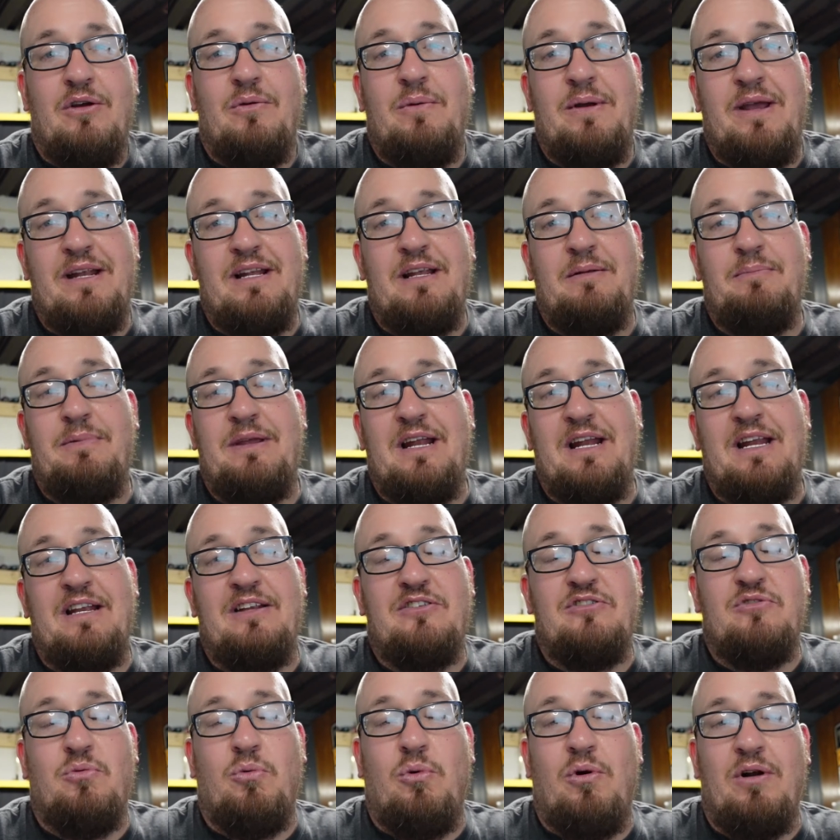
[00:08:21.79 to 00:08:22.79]
We ended up
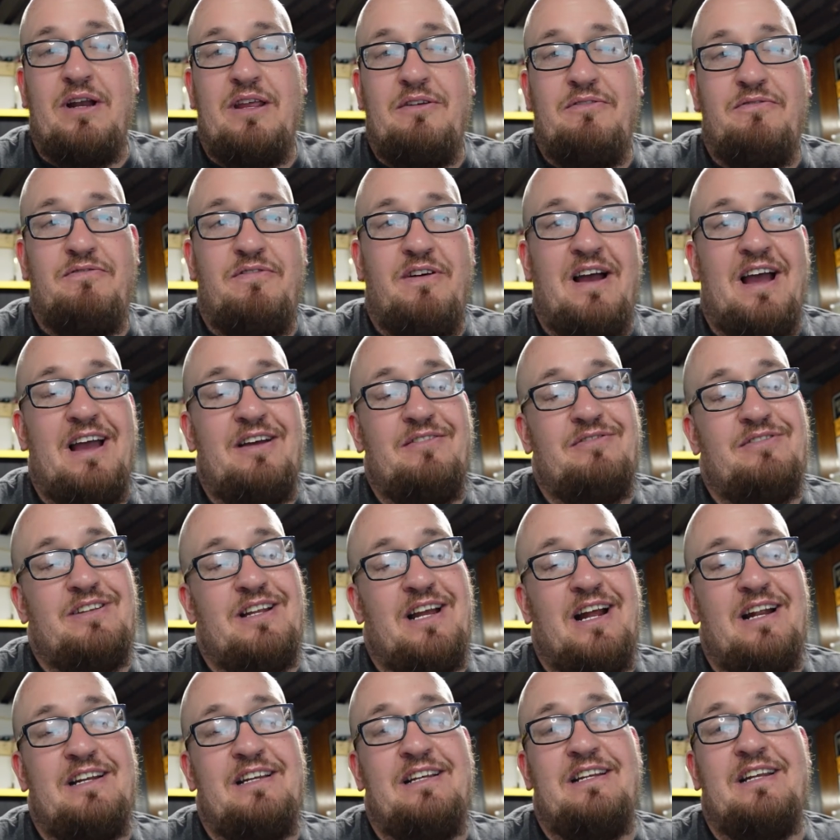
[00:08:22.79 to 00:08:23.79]
getting
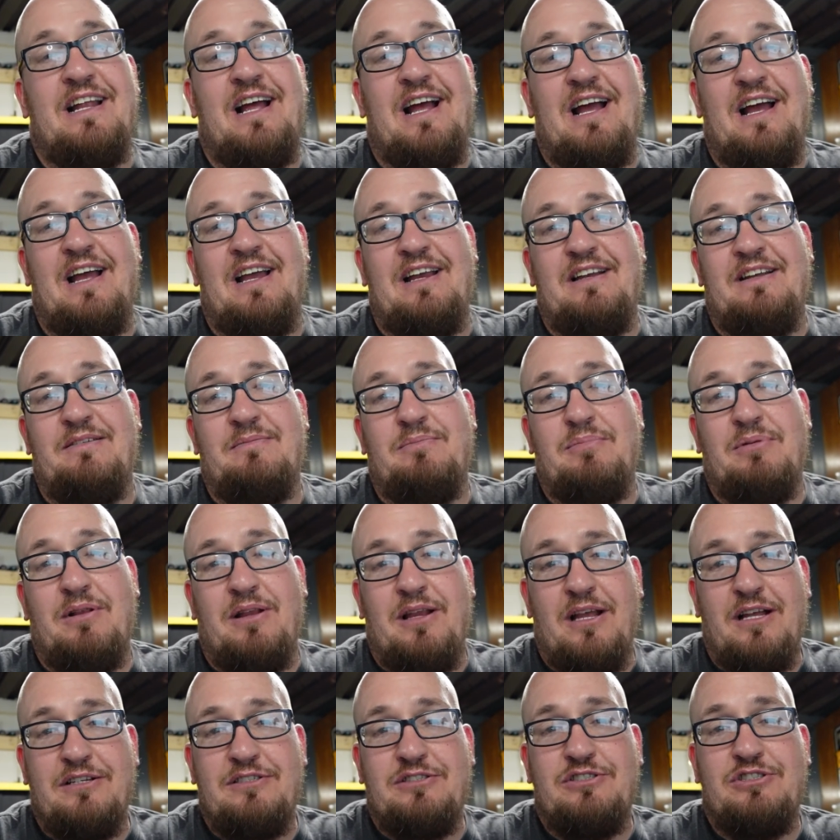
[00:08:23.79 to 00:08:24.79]
$25.99
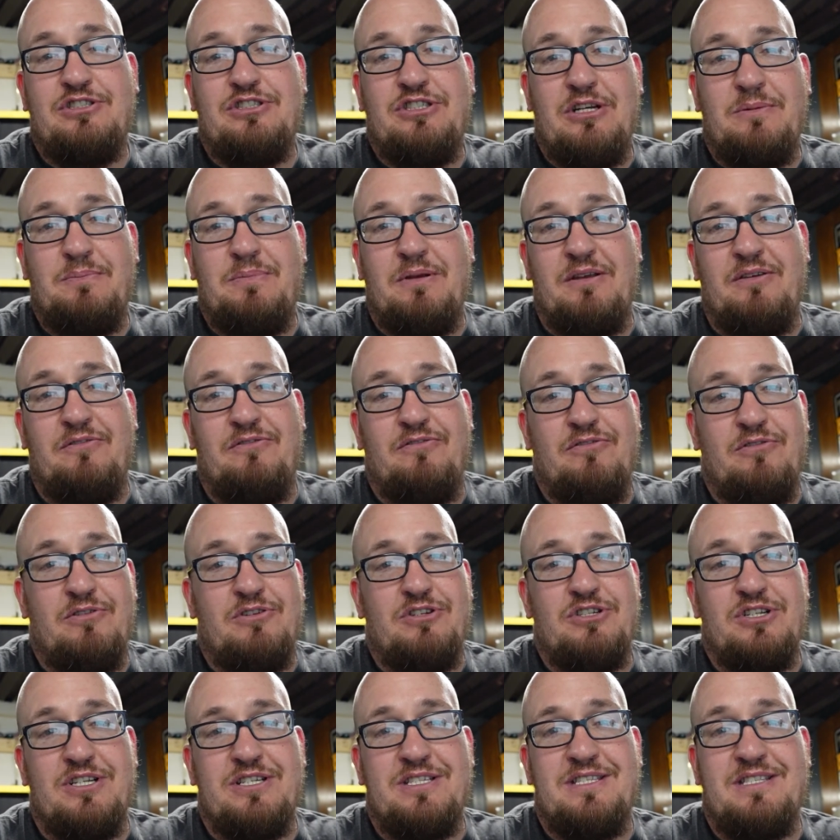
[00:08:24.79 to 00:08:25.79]
plus shipping for
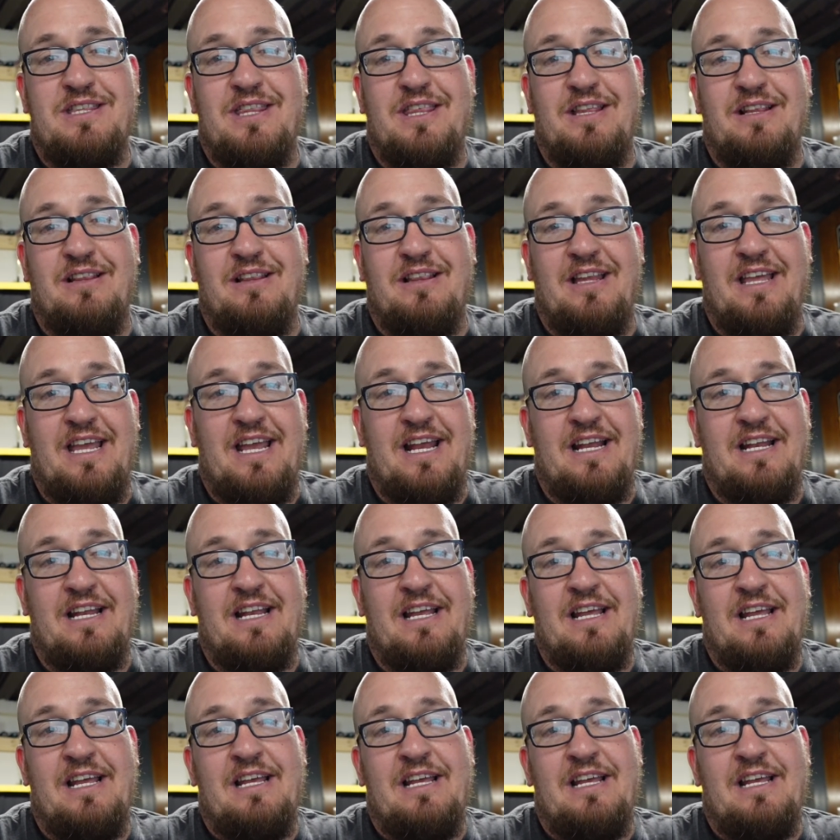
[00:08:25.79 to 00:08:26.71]
just the lid.